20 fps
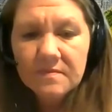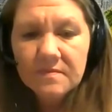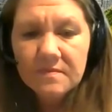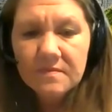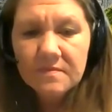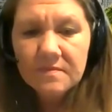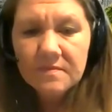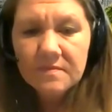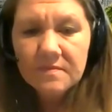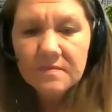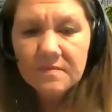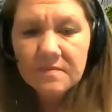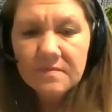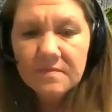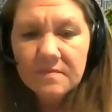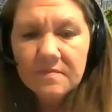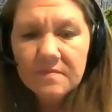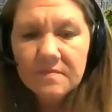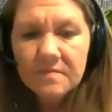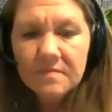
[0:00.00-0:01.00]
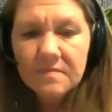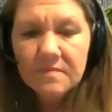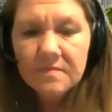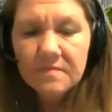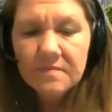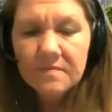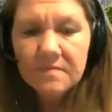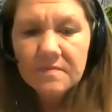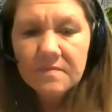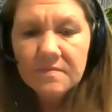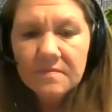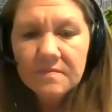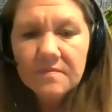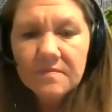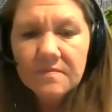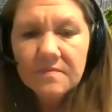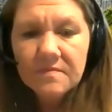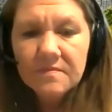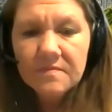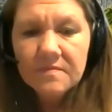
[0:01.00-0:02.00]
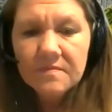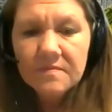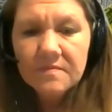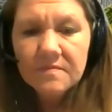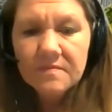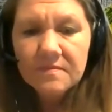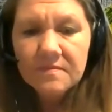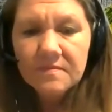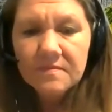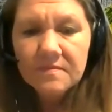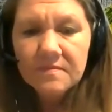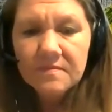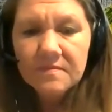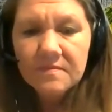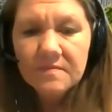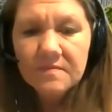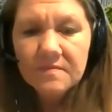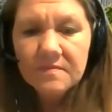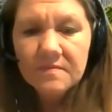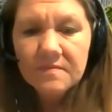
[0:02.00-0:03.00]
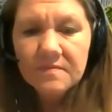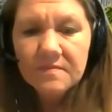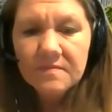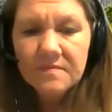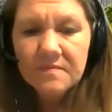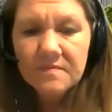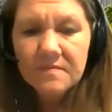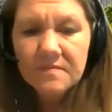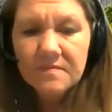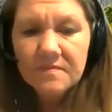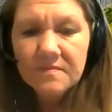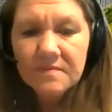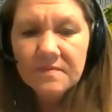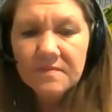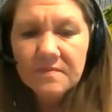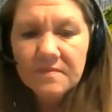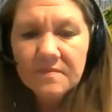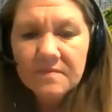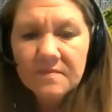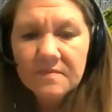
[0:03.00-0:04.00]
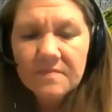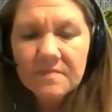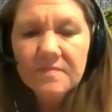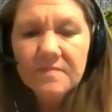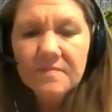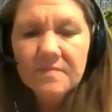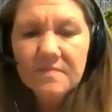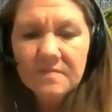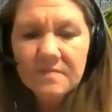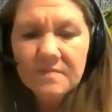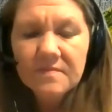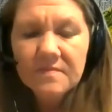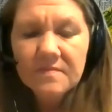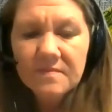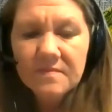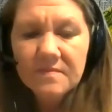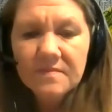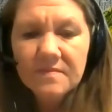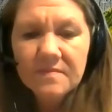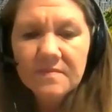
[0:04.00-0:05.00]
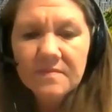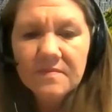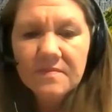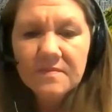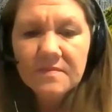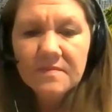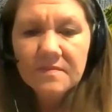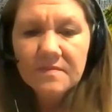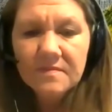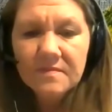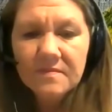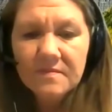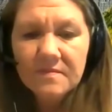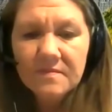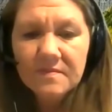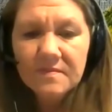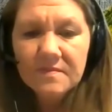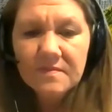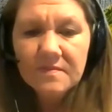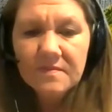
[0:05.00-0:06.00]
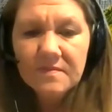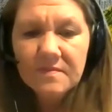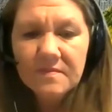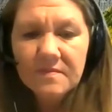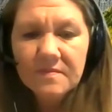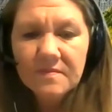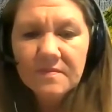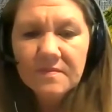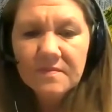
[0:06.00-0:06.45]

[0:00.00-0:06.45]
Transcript: (not speaking)